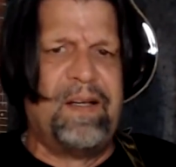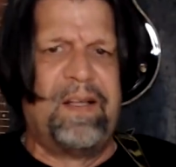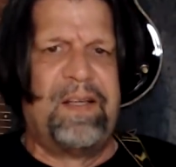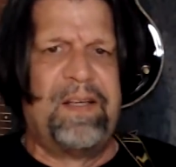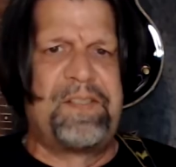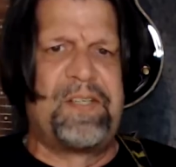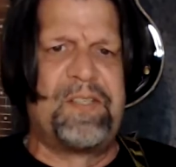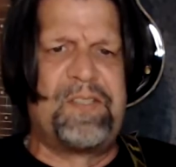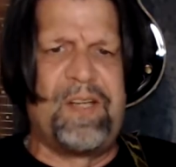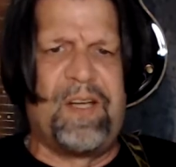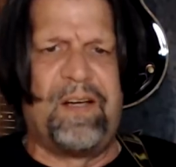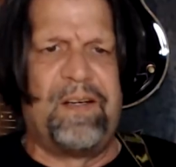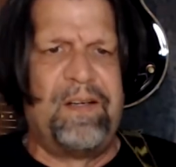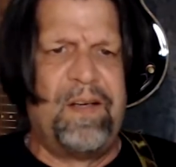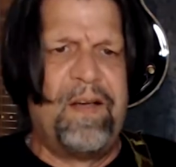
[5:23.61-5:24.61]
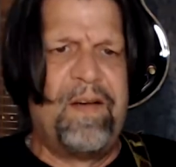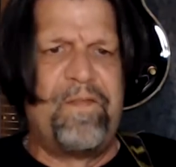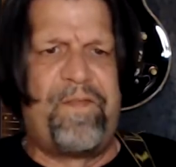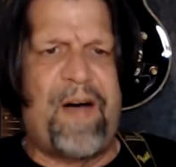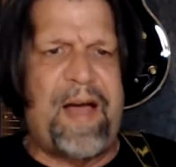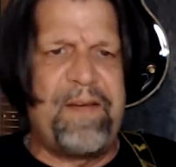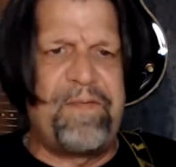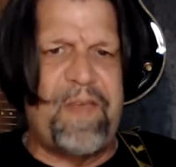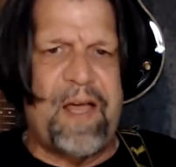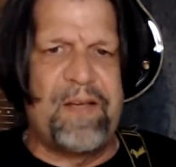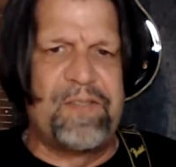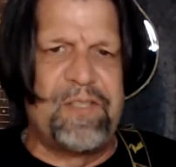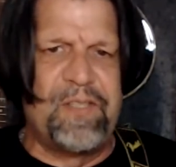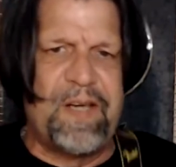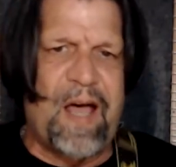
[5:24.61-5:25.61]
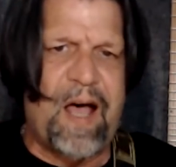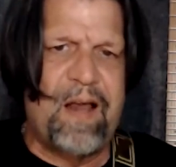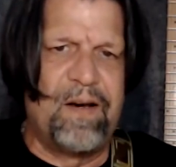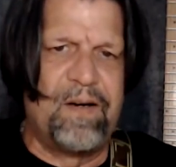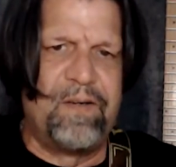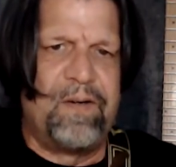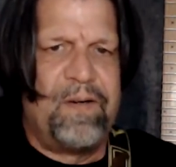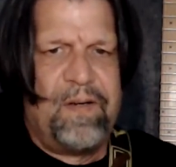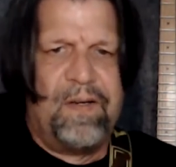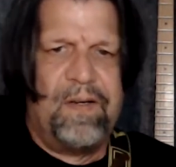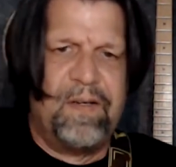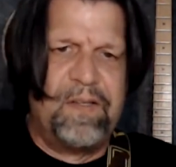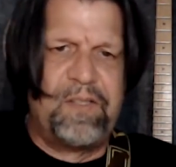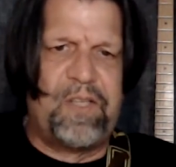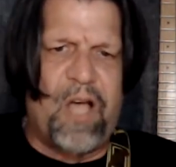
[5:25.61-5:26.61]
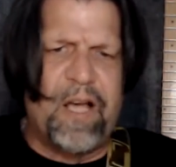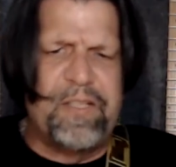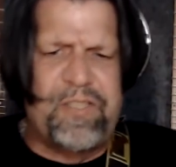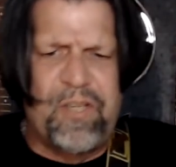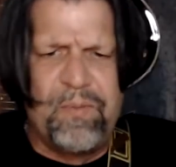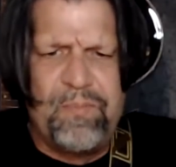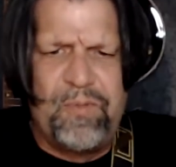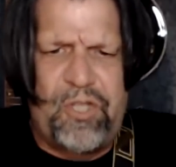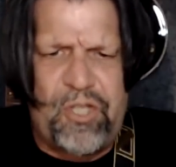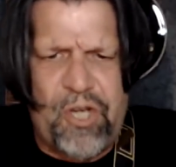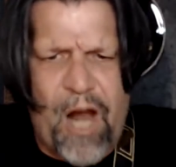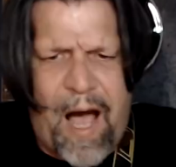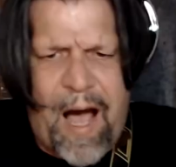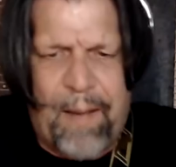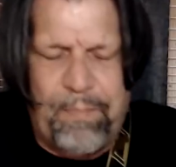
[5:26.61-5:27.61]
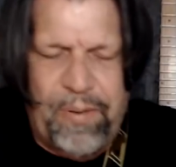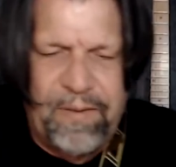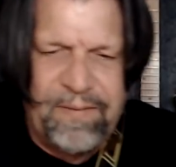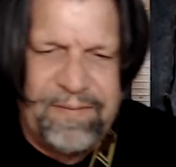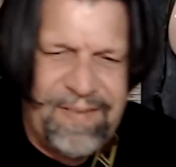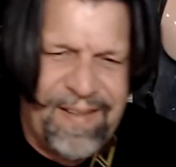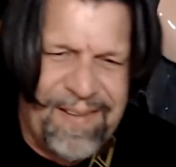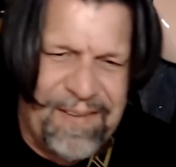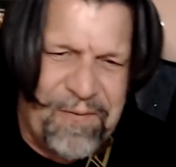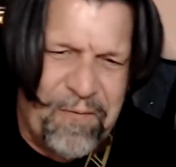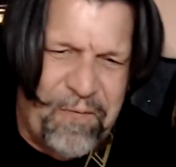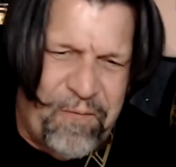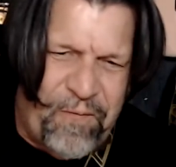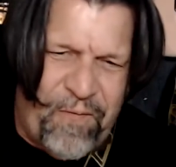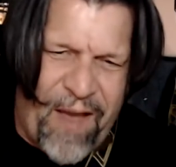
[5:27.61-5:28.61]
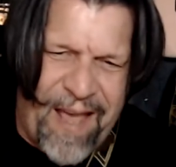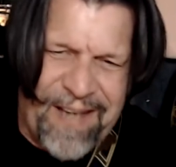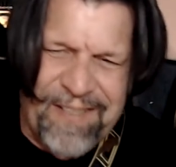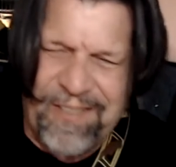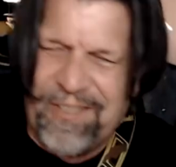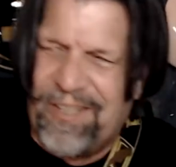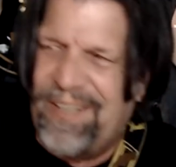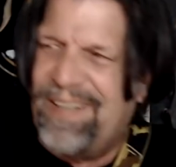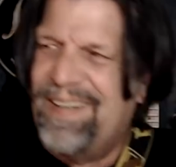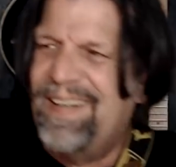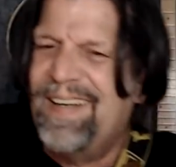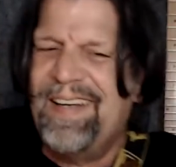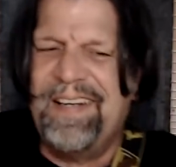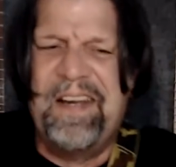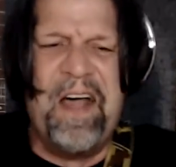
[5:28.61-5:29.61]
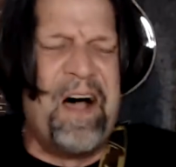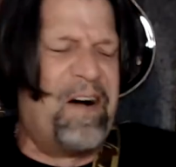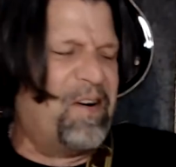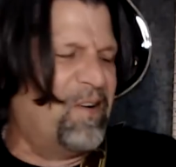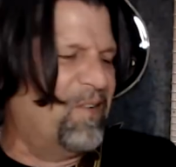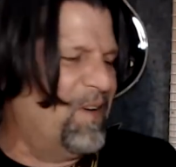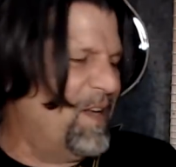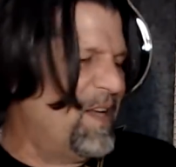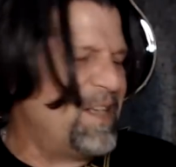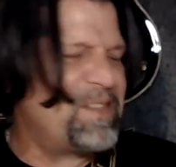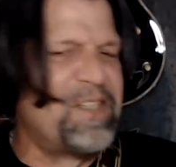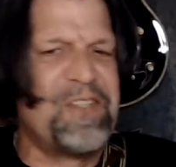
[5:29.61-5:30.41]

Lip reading: this is a $5,000 custom shop Fender. No, it's a